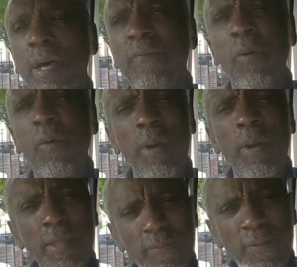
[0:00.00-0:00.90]
14th
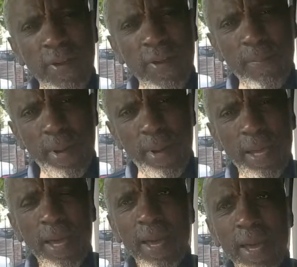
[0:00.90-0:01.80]
of November
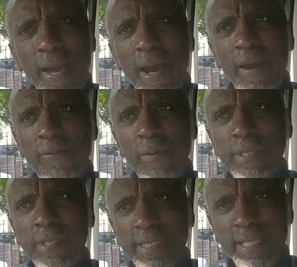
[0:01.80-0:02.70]
from
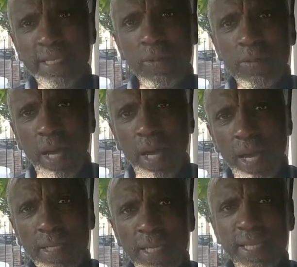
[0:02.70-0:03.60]
6 till 9.
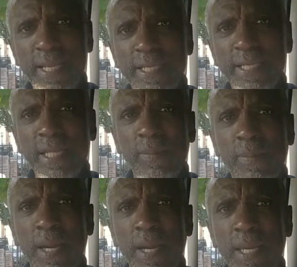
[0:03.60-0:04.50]
It's at a cinema
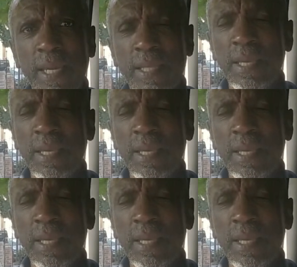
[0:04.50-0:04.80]
in